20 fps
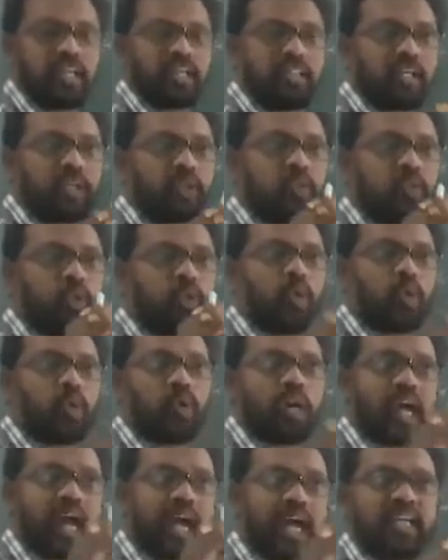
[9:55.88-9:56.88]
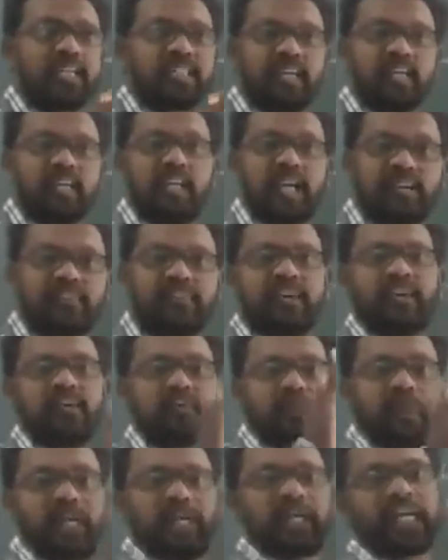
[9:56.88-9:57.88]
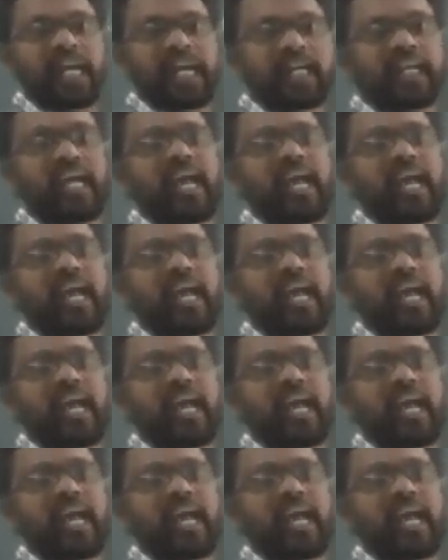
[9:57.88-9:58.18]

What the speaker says: the two lines never meet at